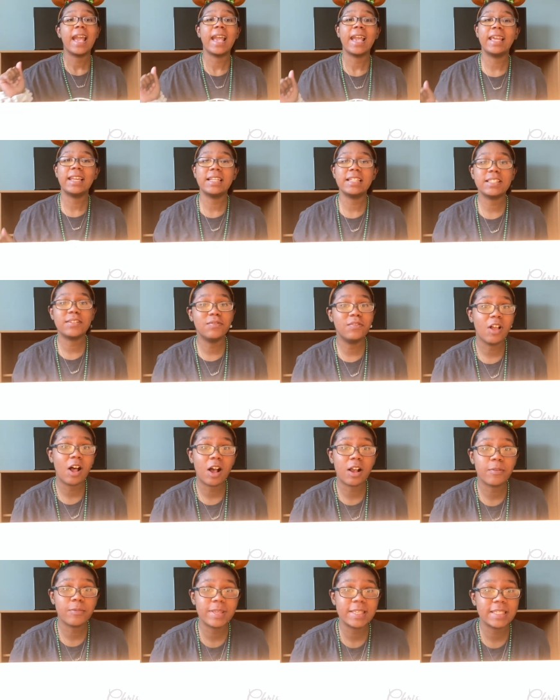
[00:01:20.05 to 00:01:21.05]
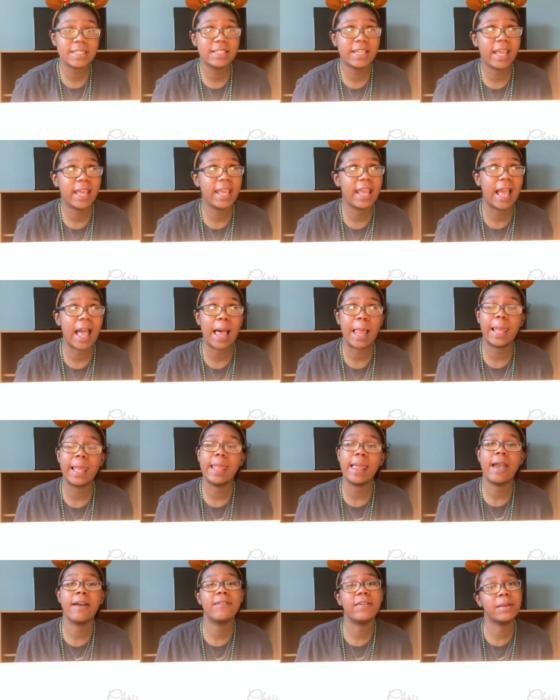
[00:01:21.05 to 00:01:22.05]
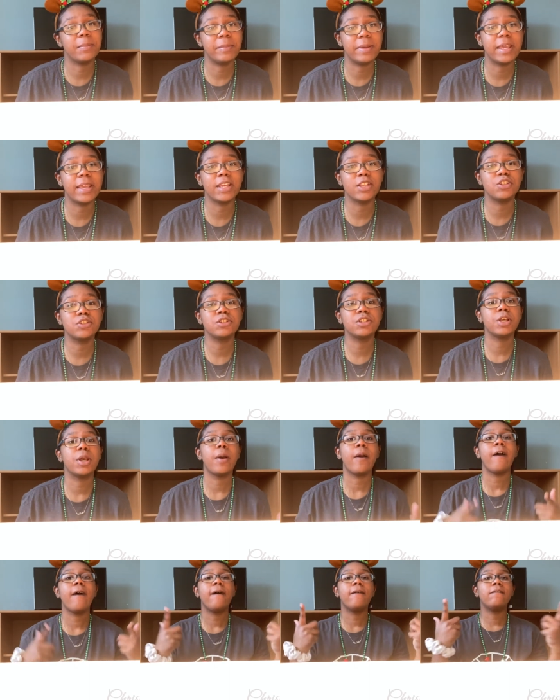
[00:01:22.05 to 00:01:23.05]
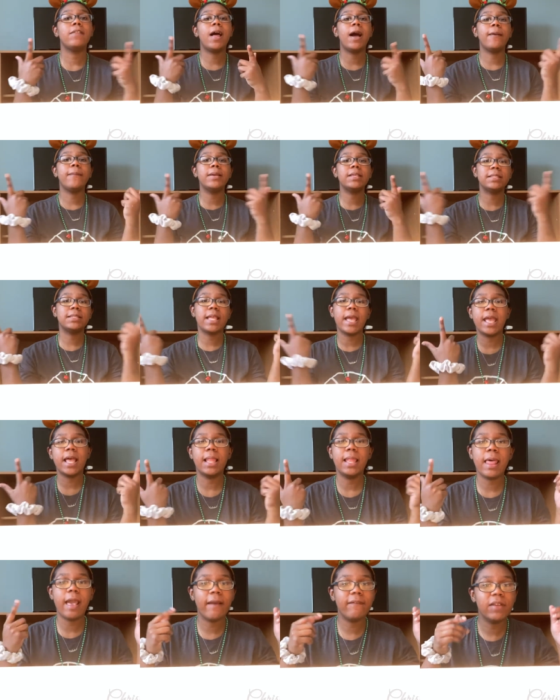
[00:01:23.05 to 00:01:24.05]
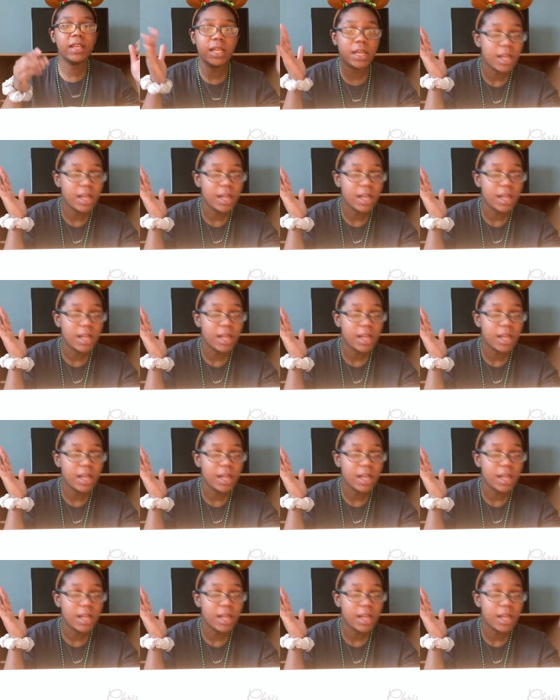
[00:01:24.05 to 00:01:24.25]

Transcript: And it's Vlogmas day eleven, bitch. Vlogmas day eleven.